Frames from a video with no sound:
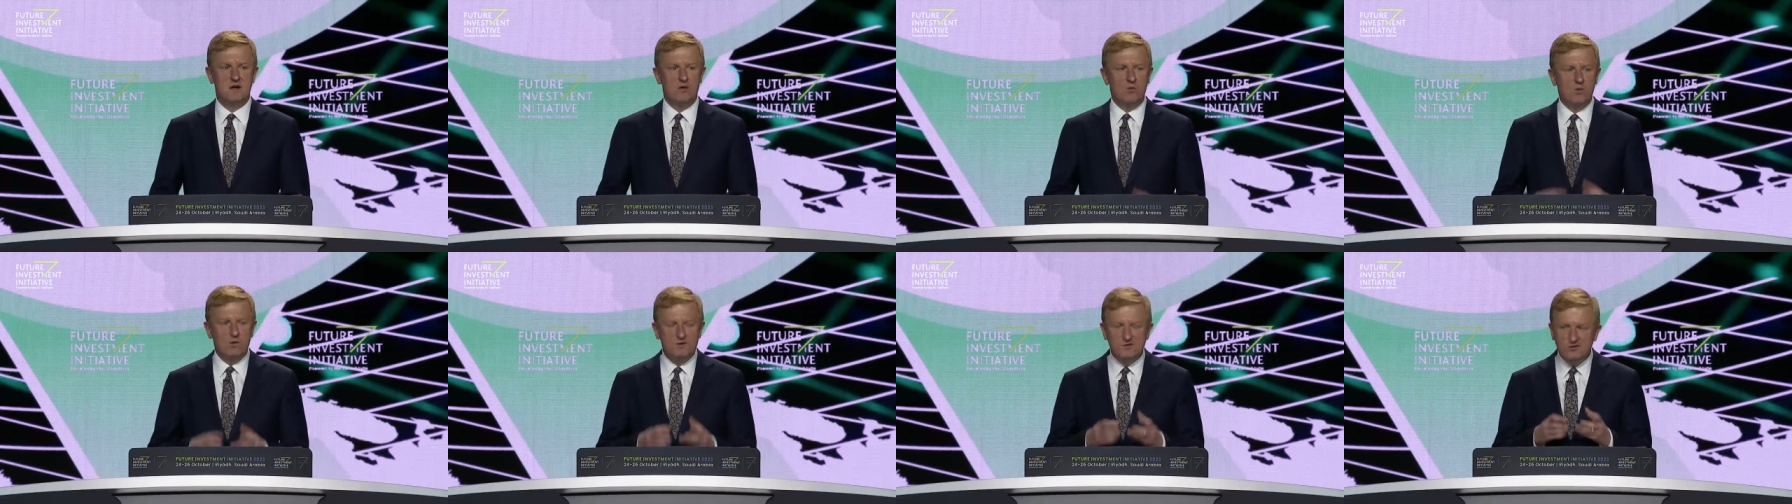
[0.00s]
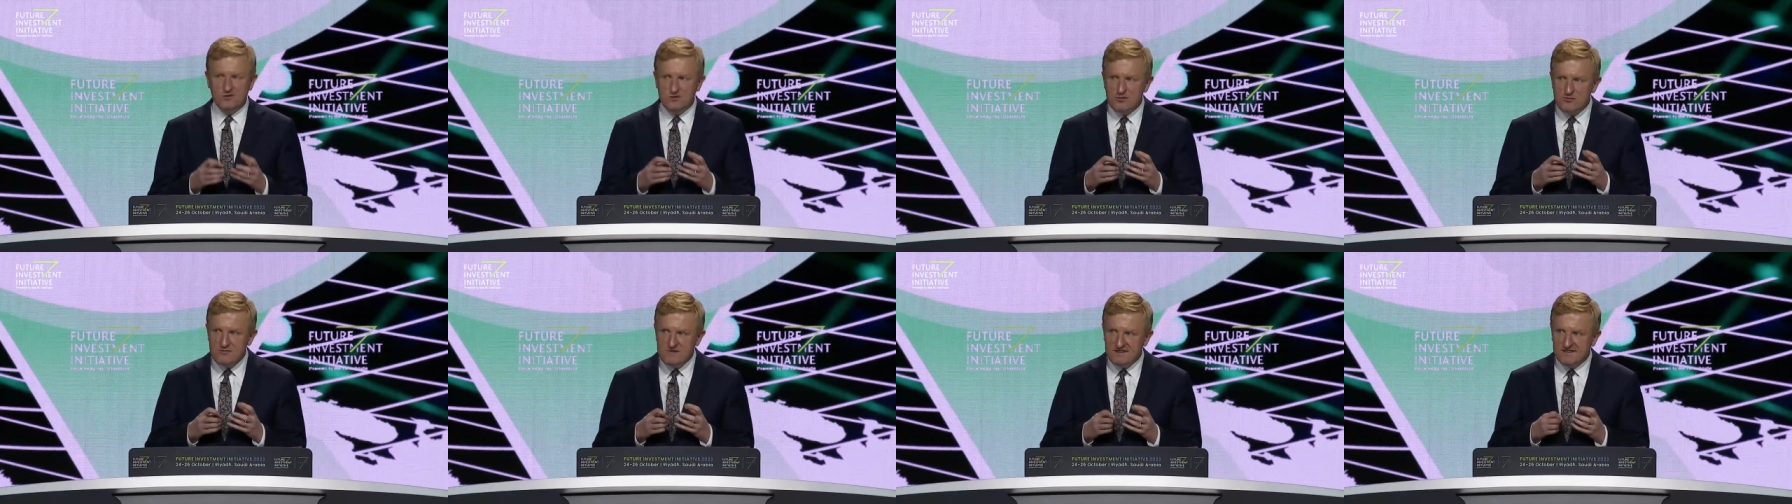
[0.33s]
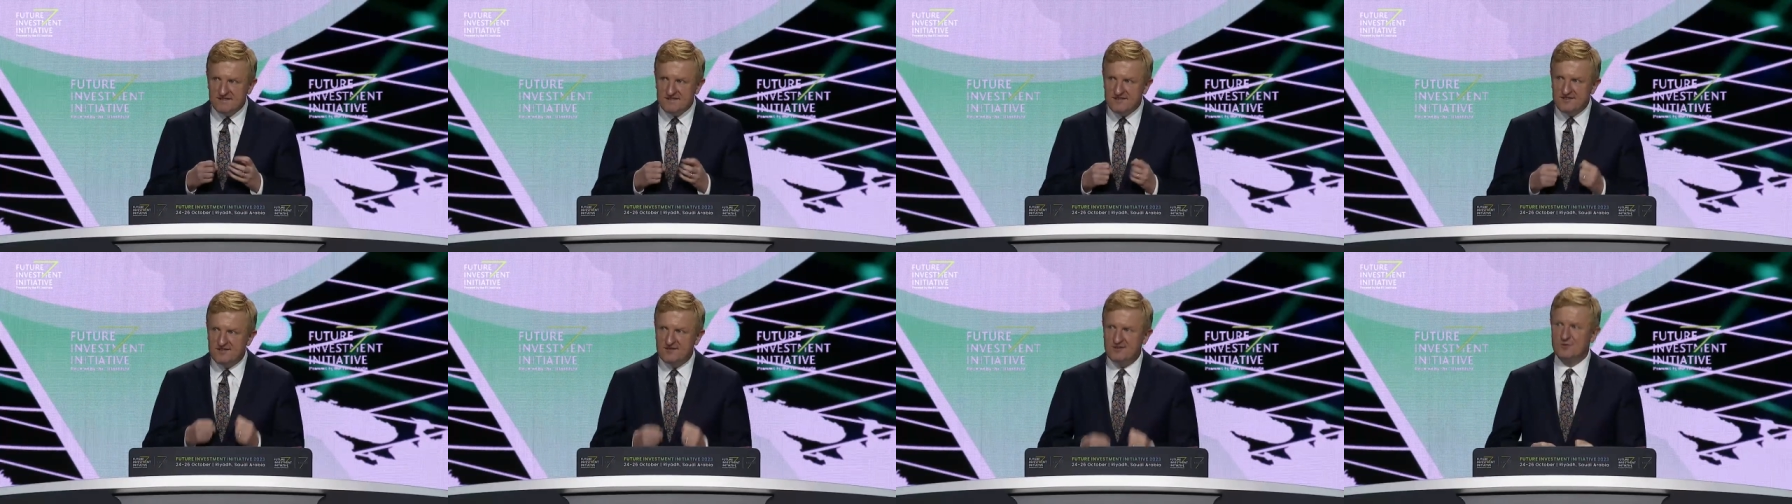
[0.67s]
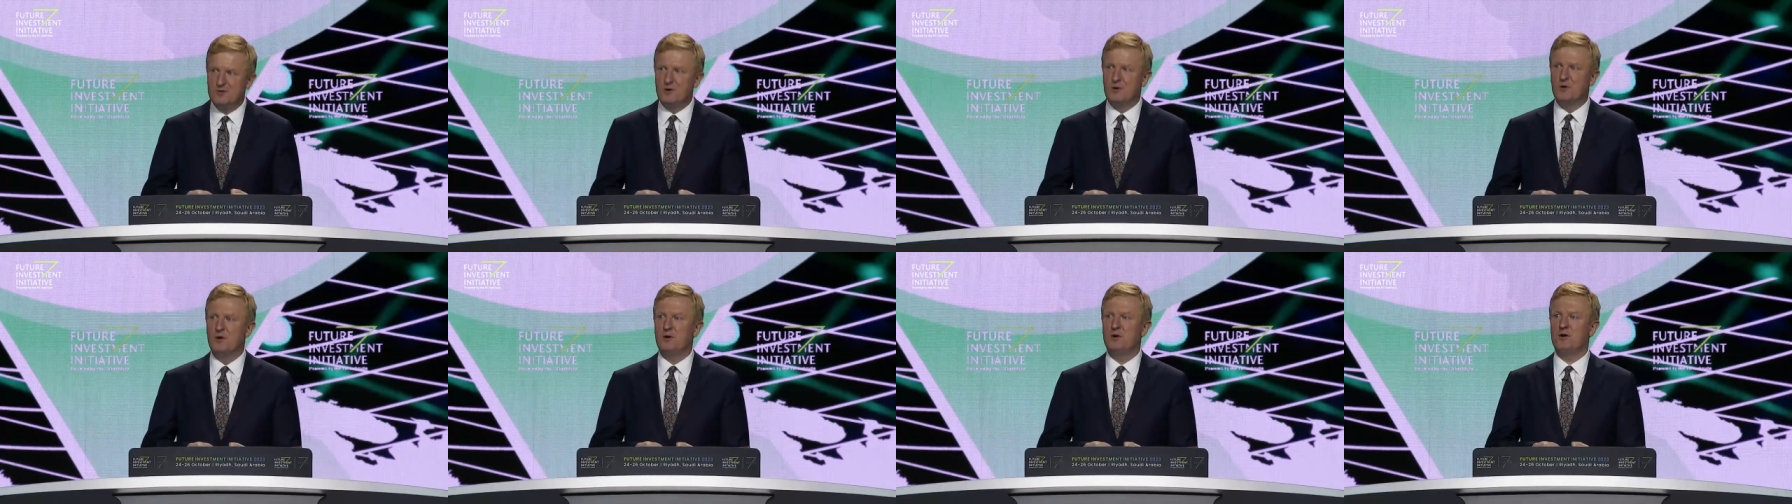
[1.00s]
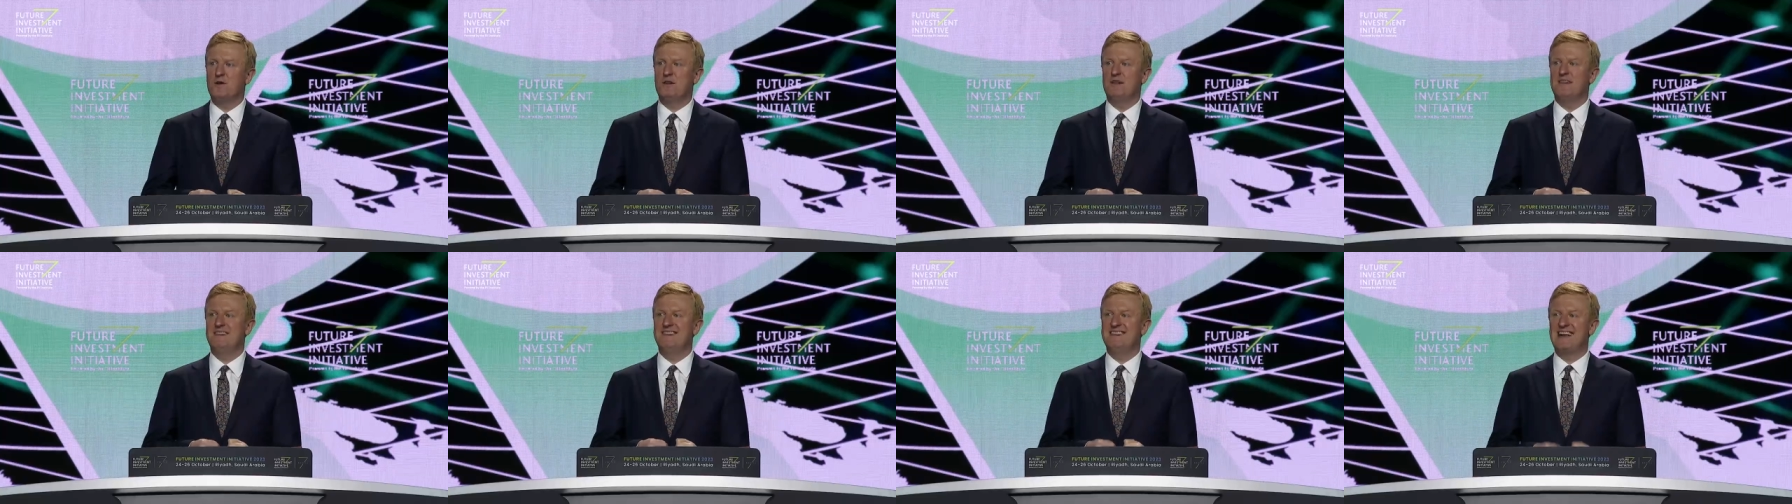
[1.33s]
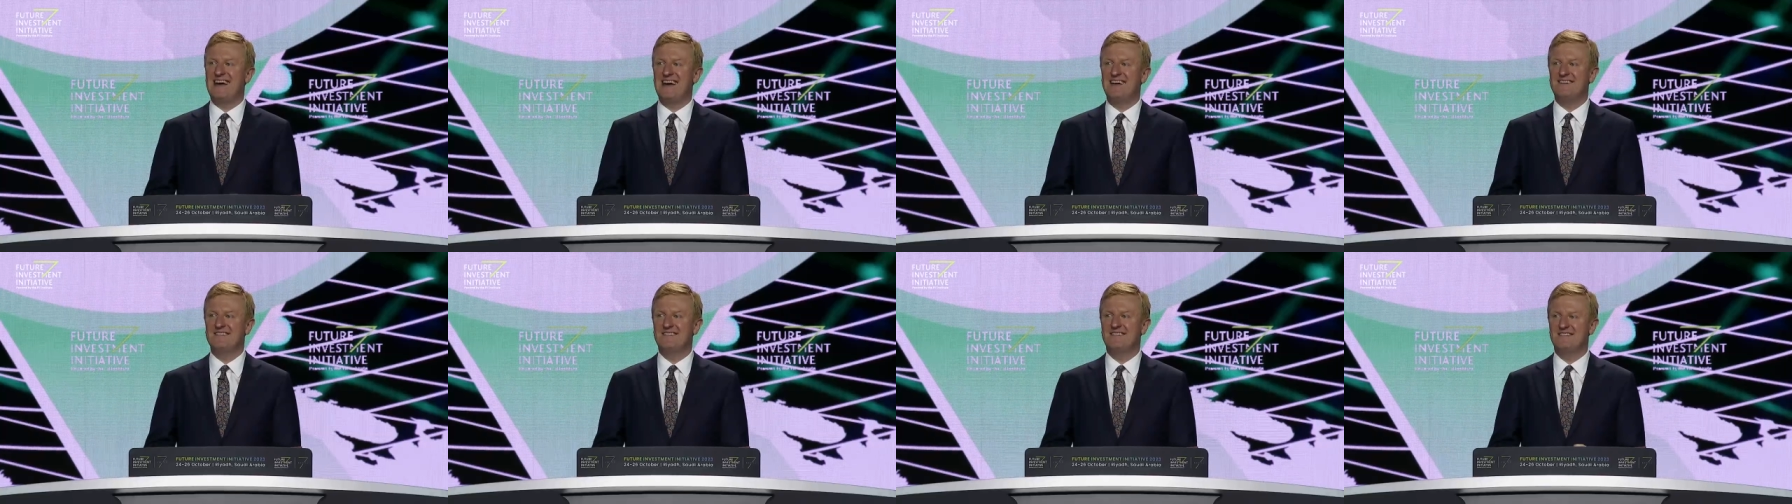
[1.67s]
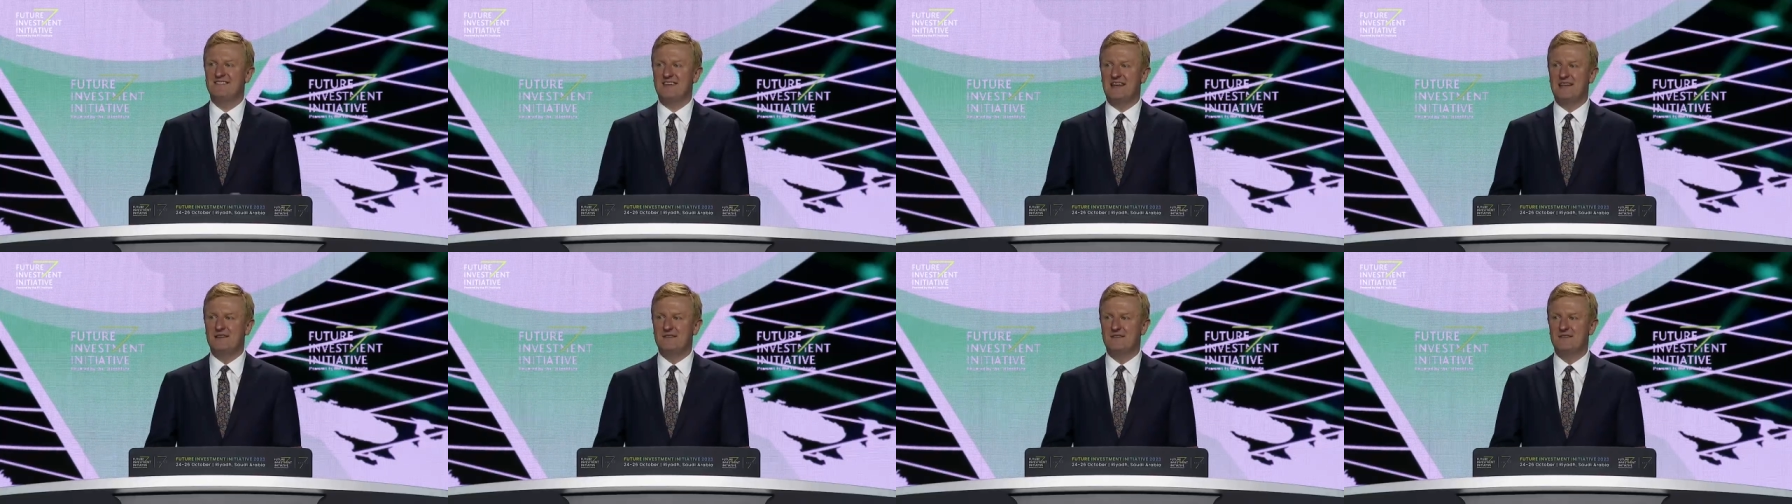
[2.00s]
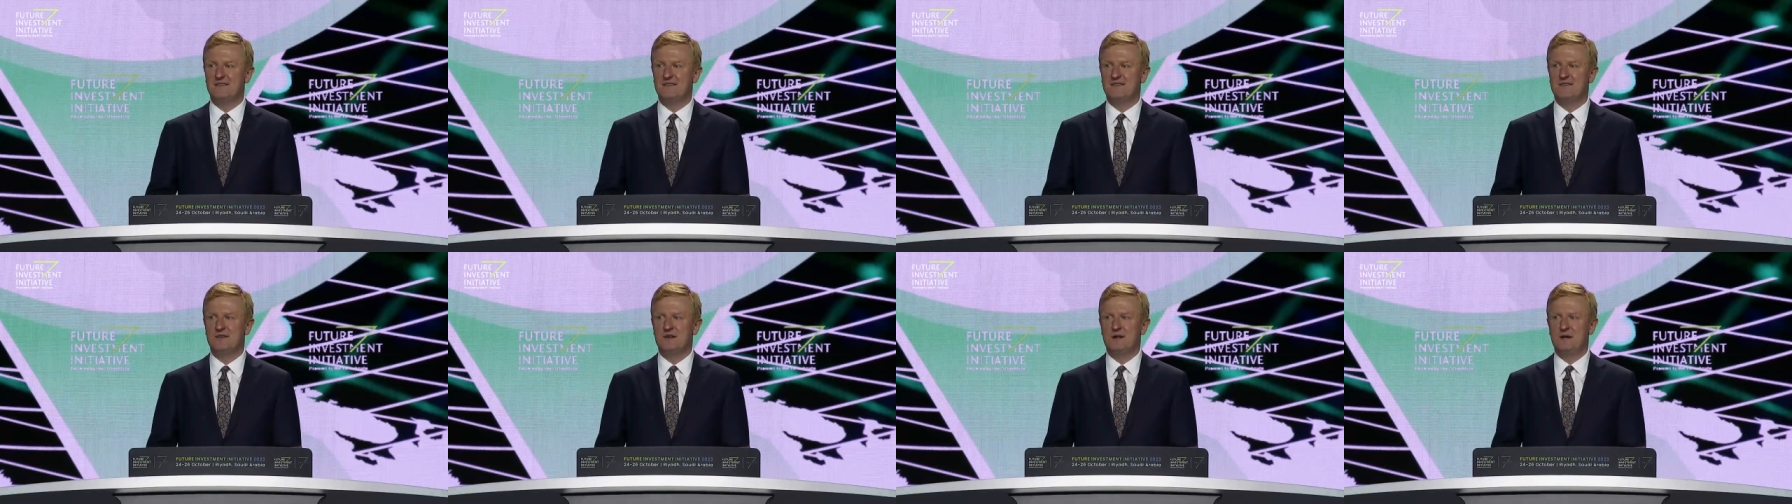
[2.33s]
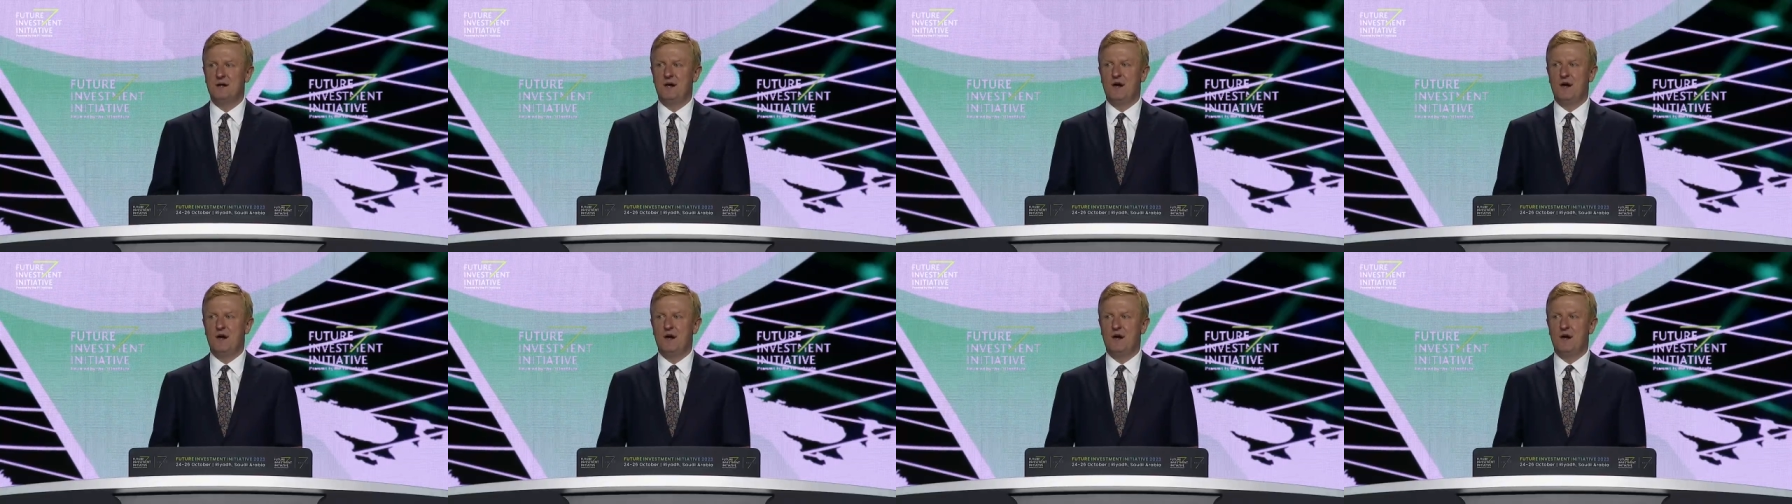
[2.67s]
was to restore that sense